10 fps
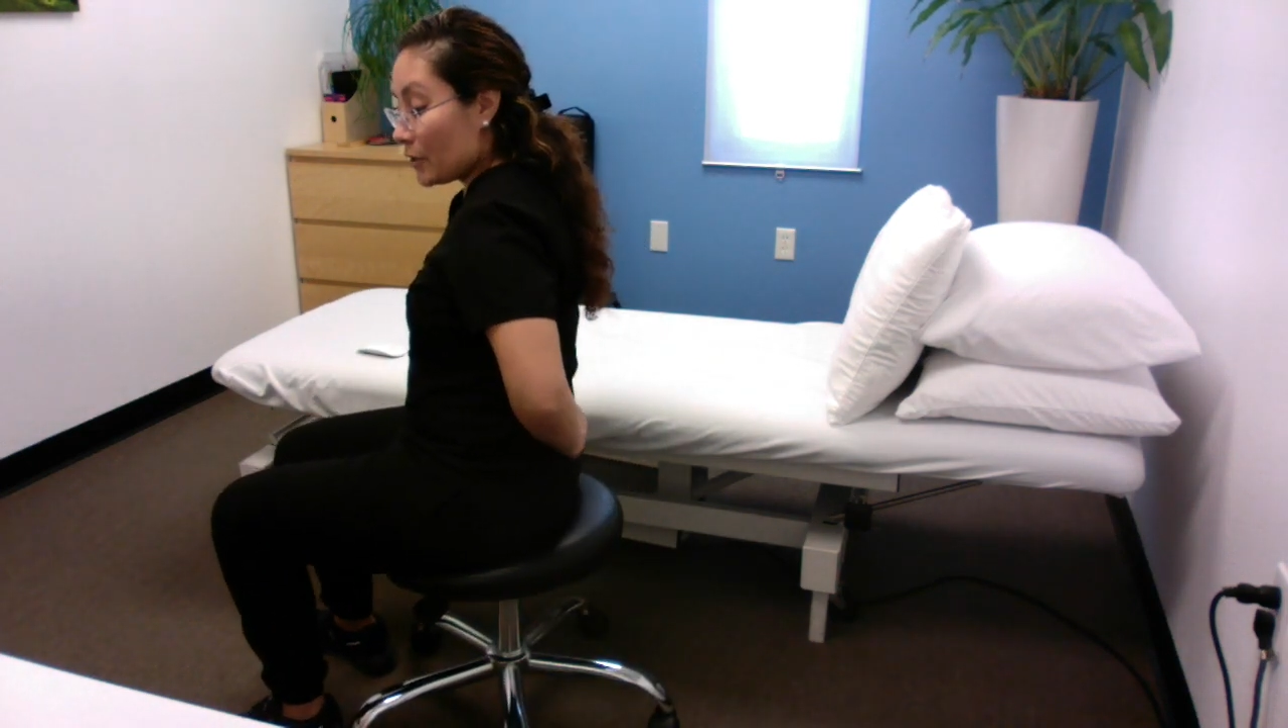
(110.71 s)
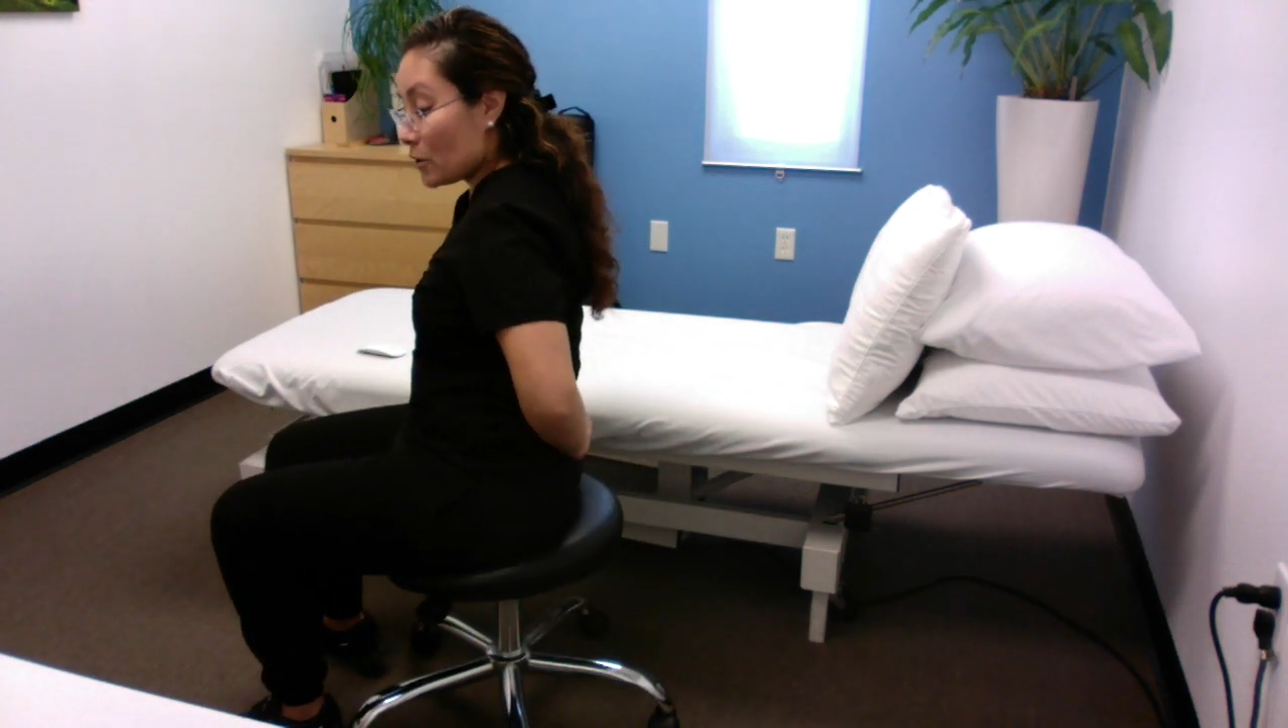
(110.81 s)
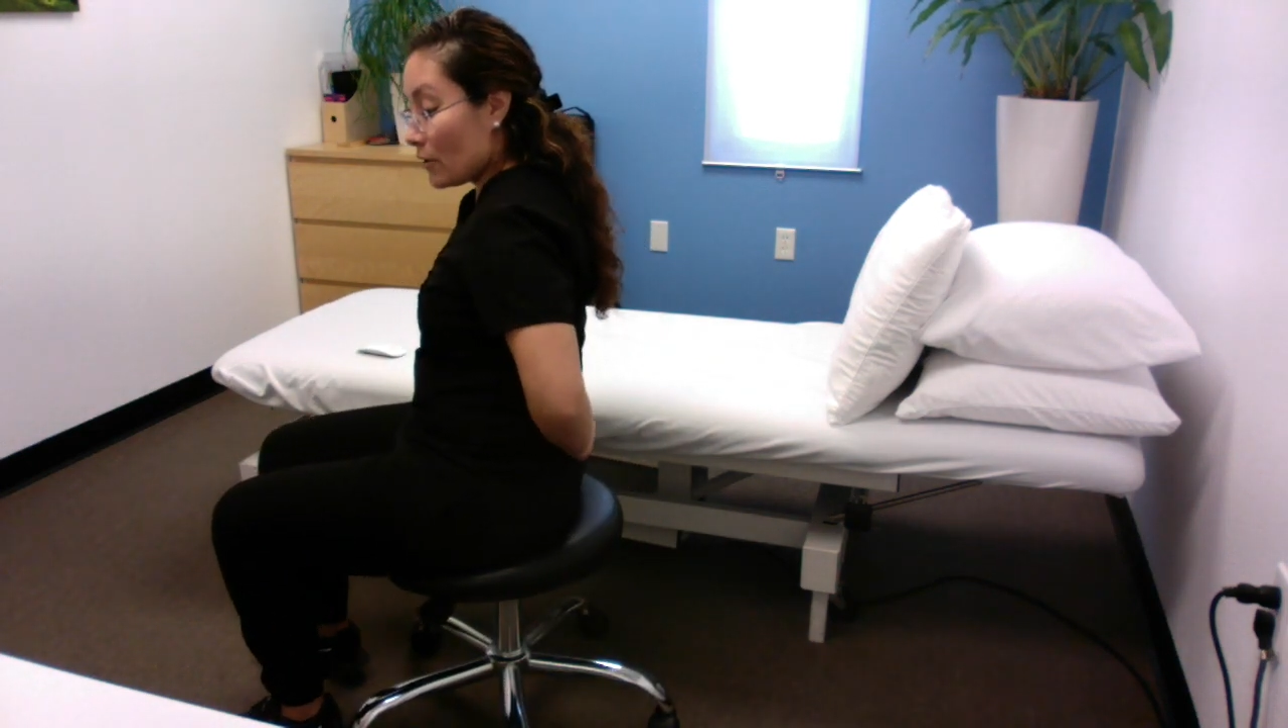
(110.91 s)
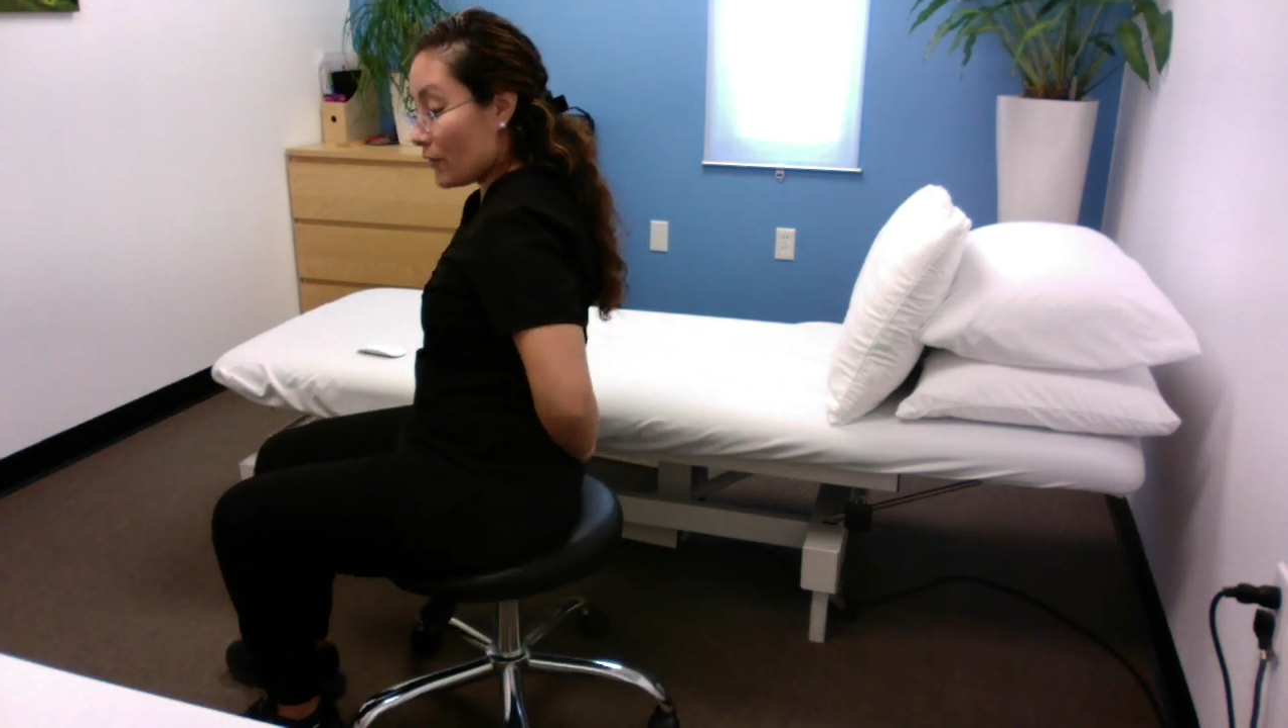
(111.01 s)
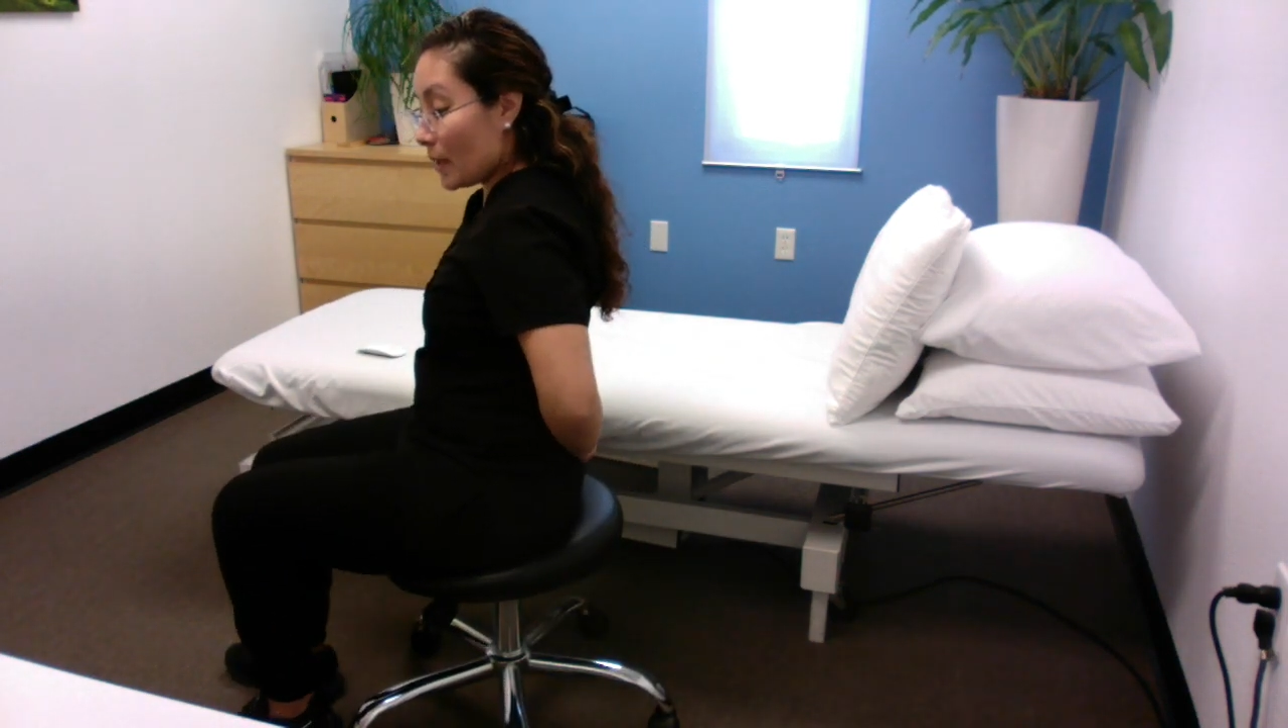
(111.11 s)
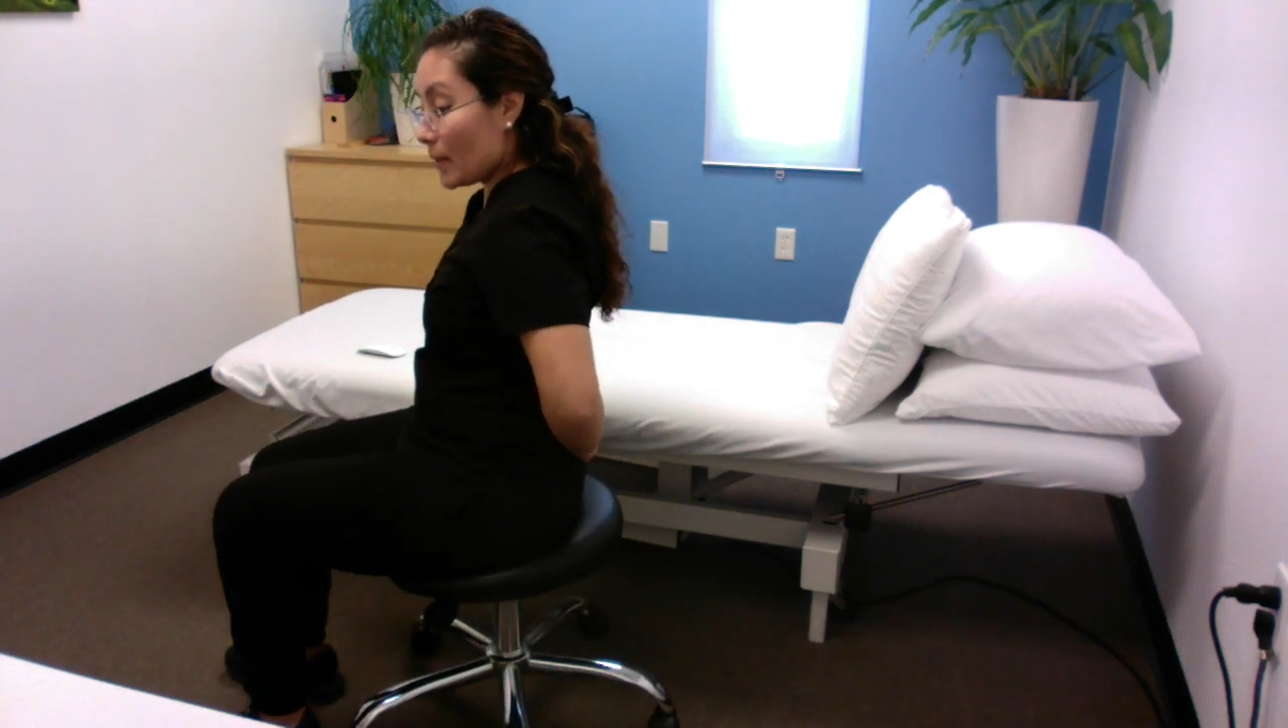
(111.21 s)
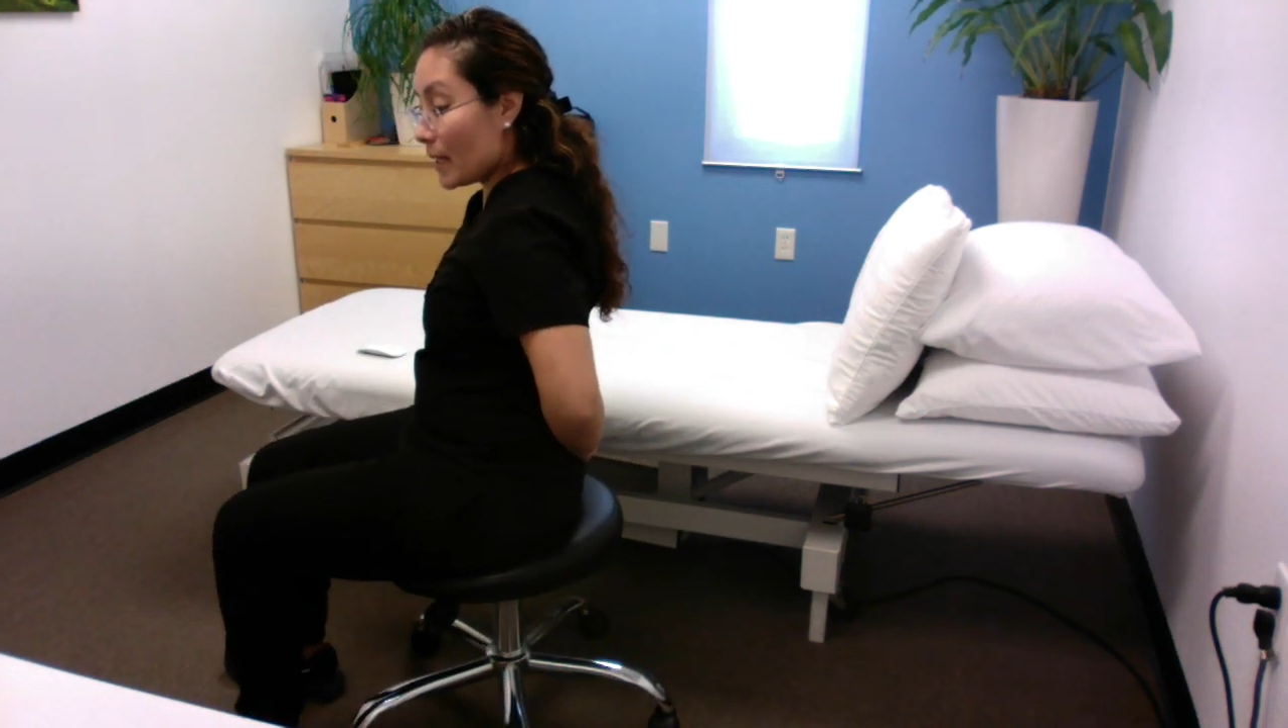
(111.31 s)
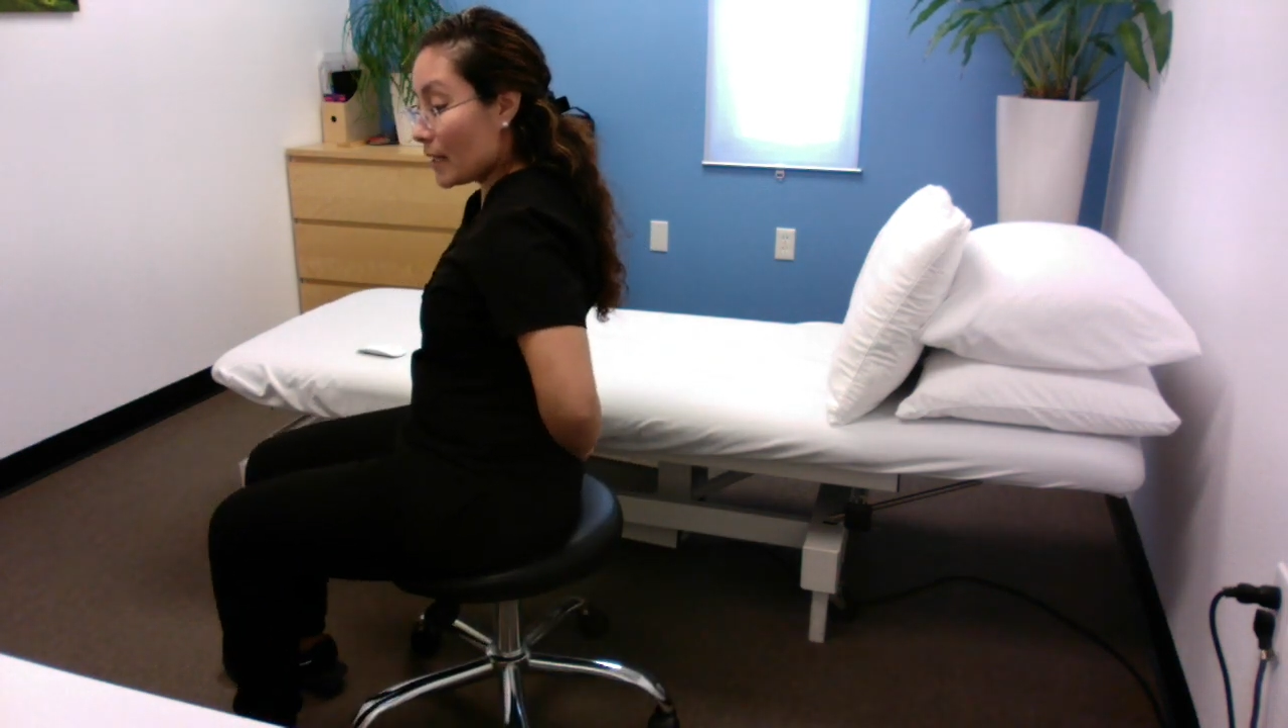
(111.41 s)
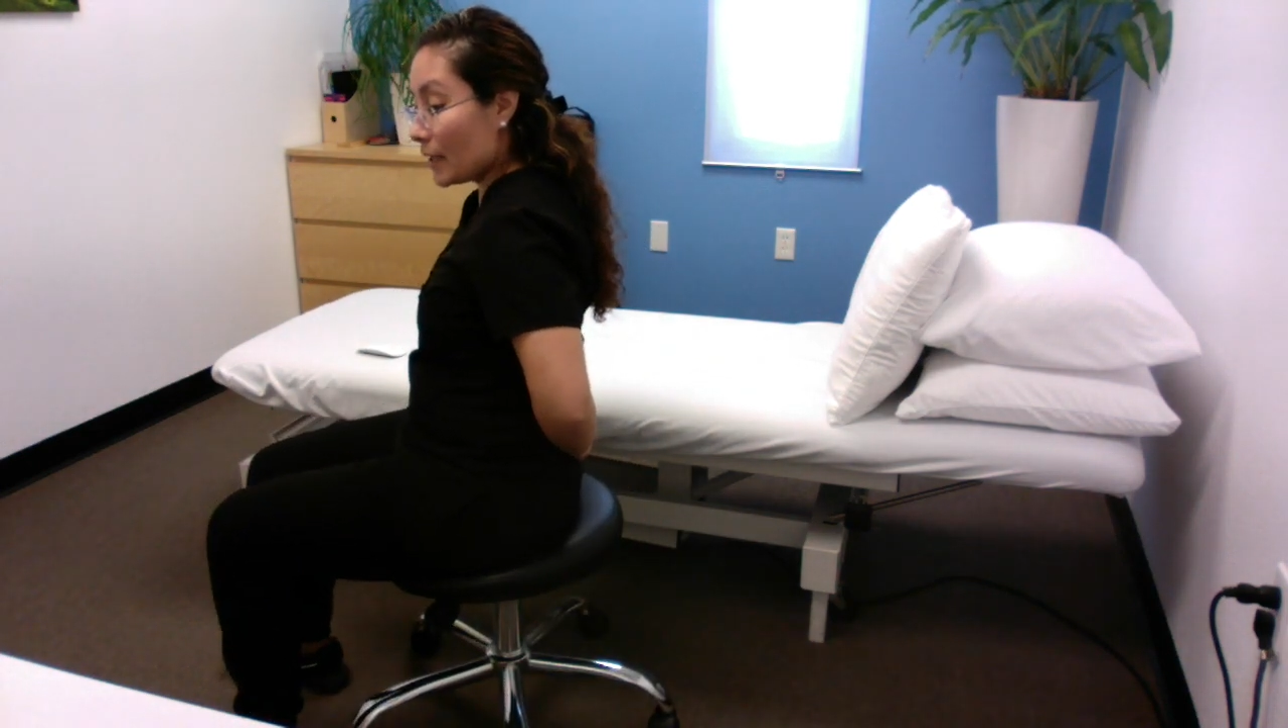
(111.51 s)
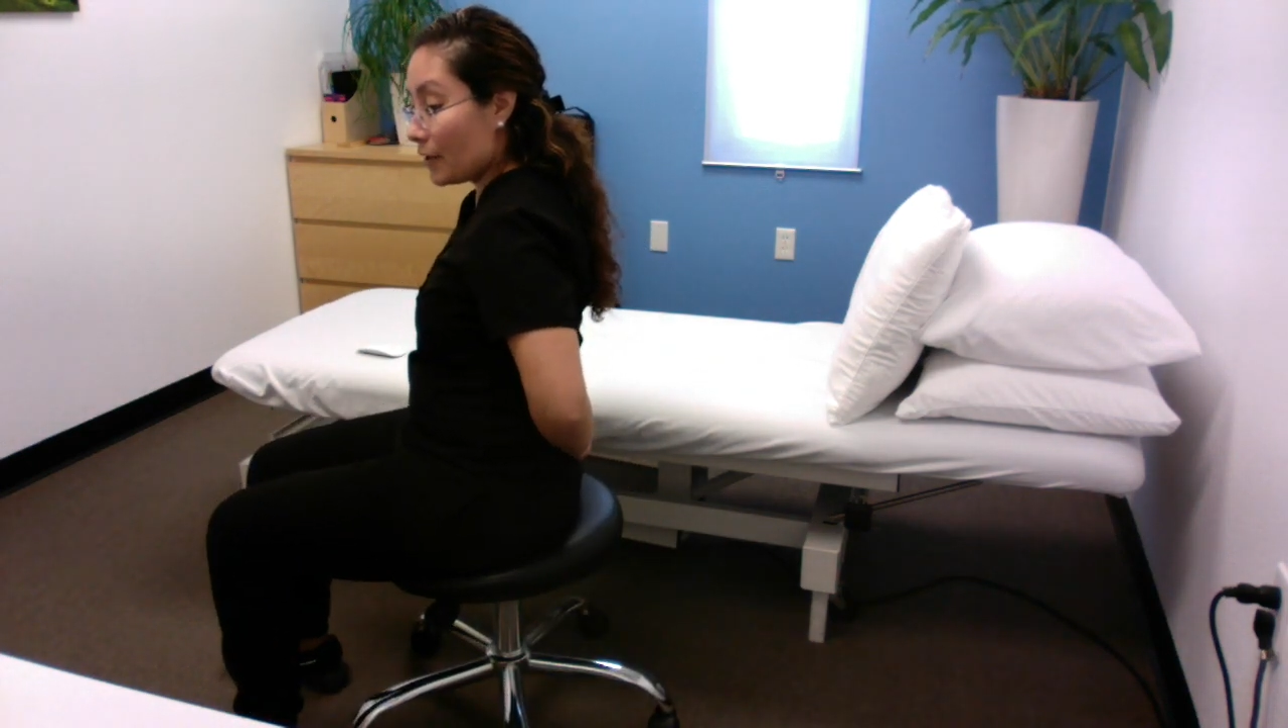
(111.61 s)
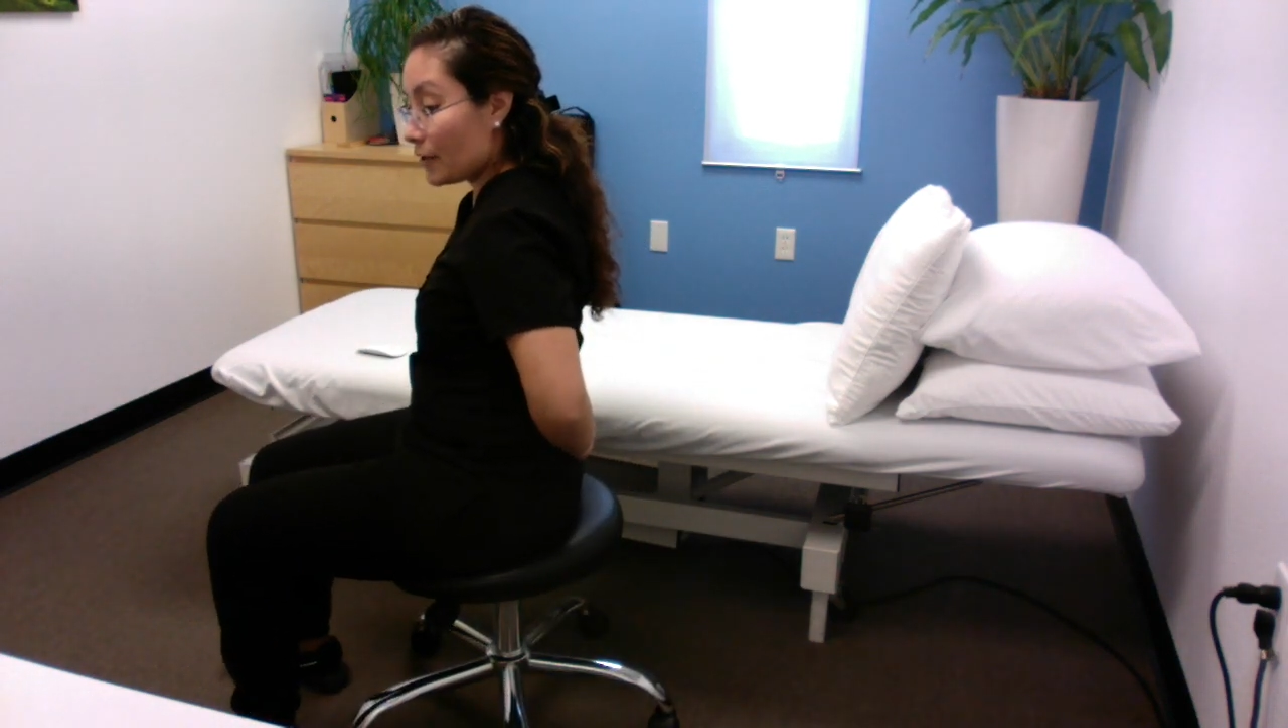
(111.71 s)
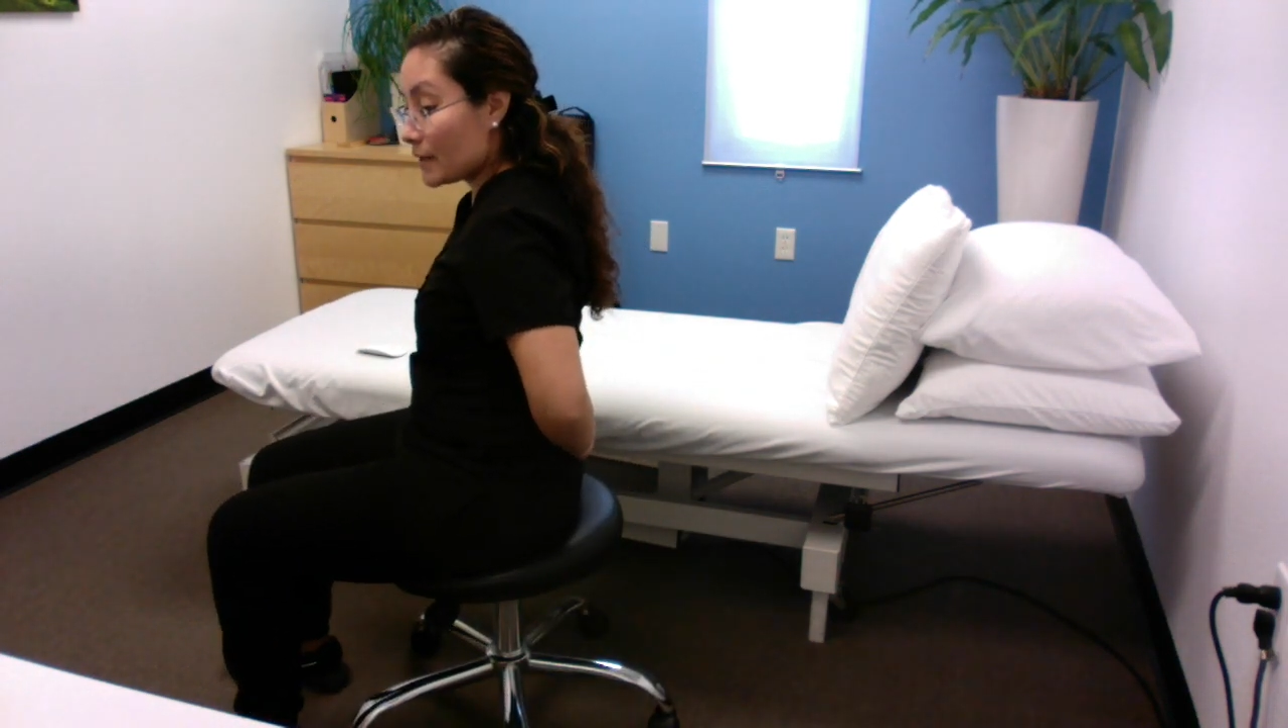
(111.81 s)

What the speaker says: So if I'm here